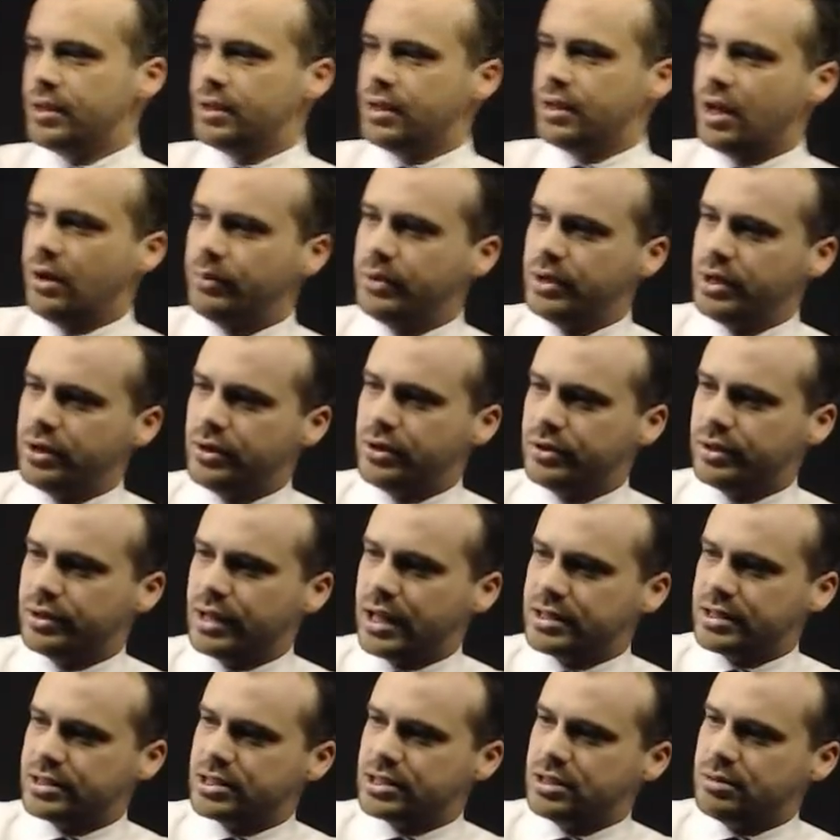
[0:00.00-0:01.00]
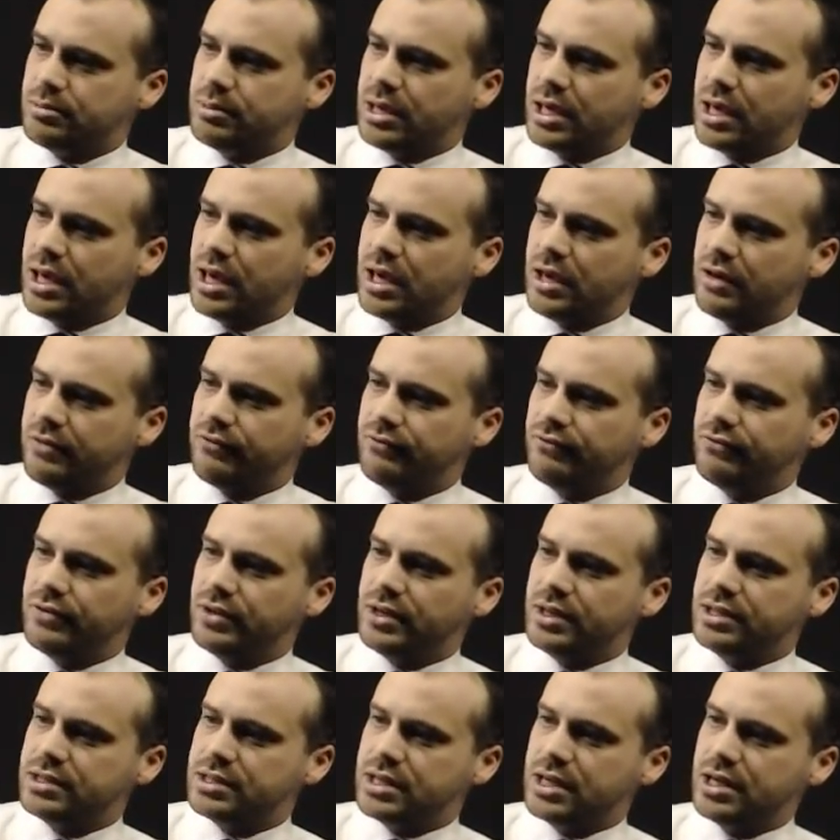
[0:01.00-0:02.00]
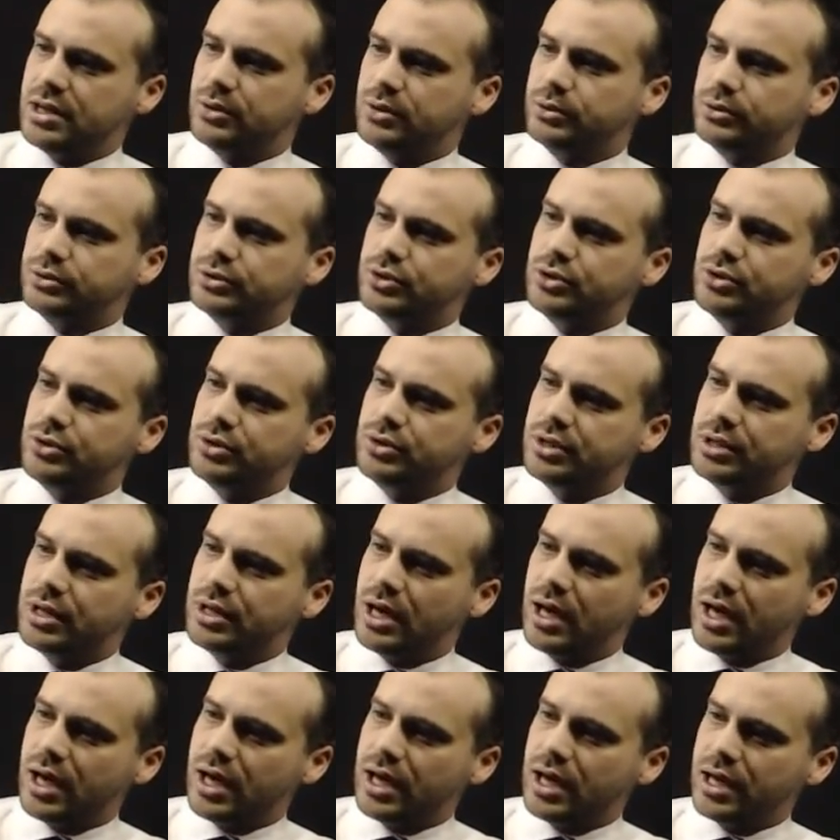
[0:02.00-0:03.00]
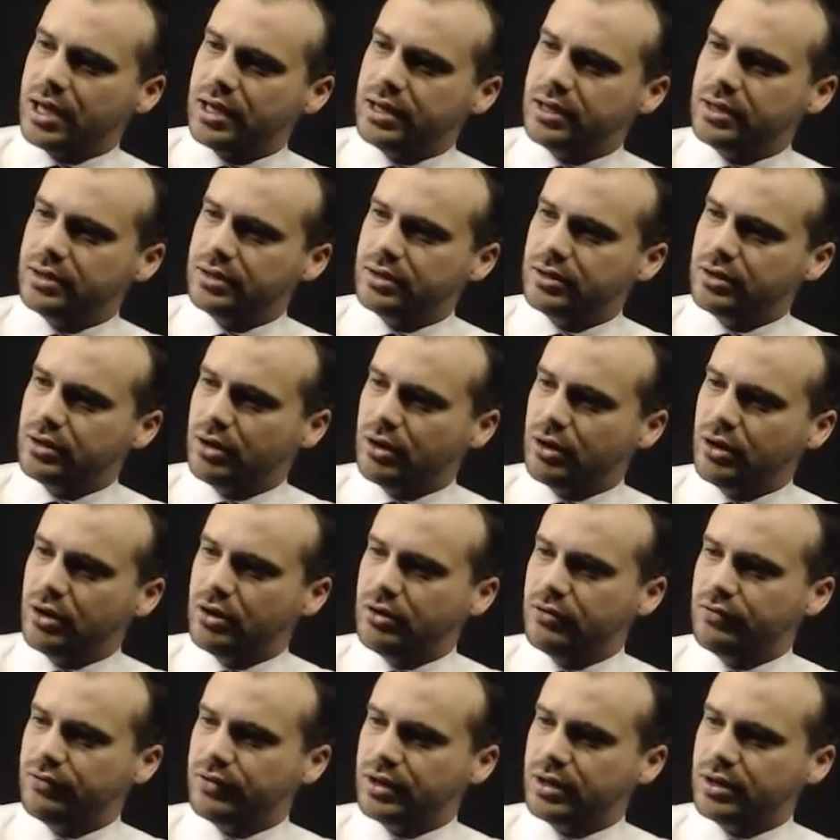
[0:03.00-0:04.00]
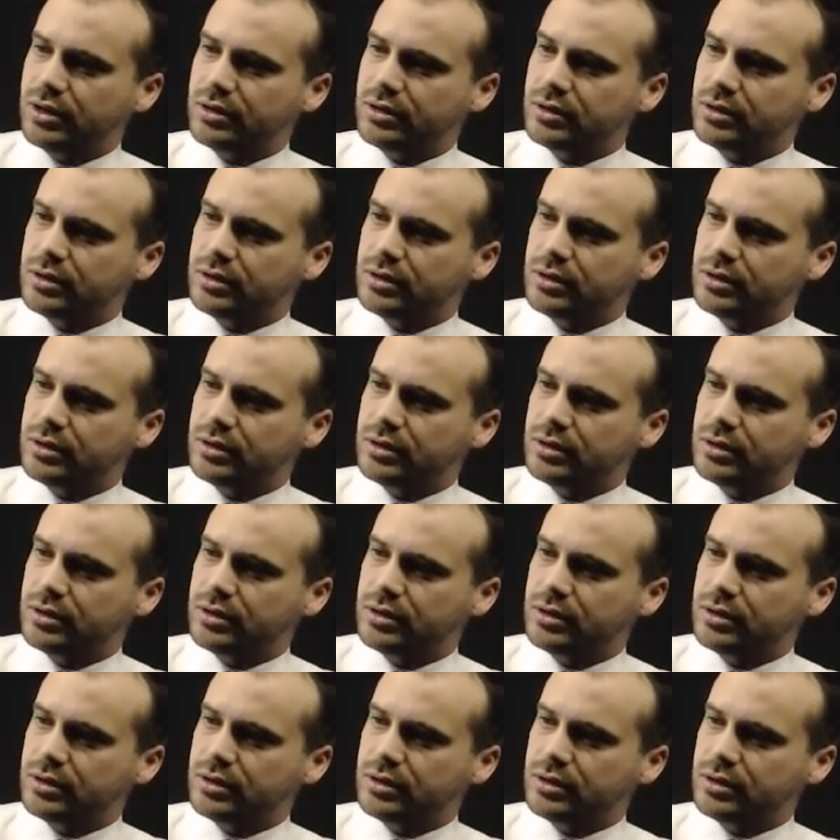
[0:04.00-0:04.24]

Now we know that that's going to be f is equal to k over